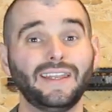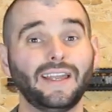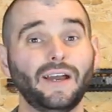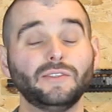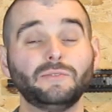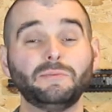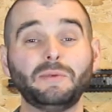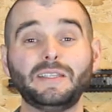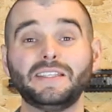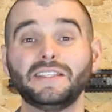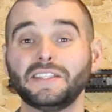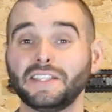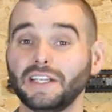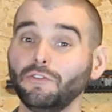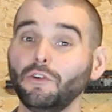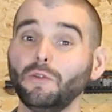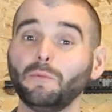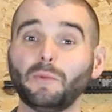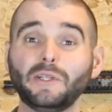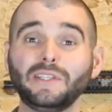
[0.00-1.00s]
Now, it's been
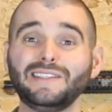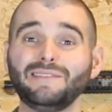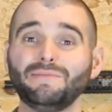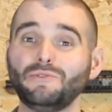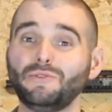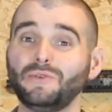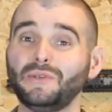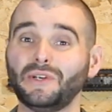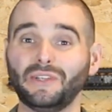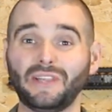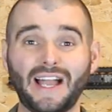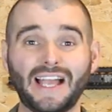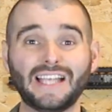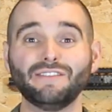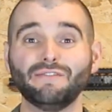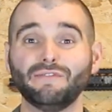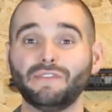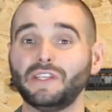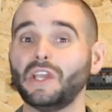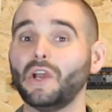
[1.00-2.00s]
several months between our
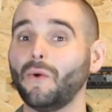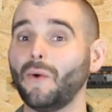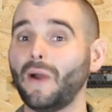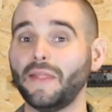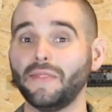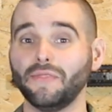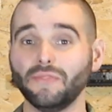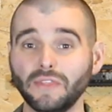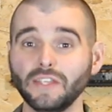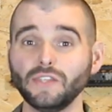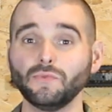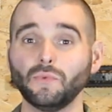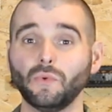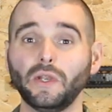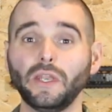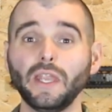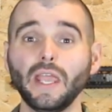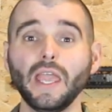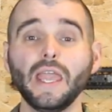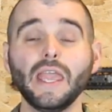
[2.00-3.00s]
last video and this
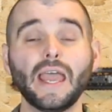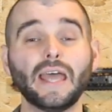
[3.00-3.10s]
one,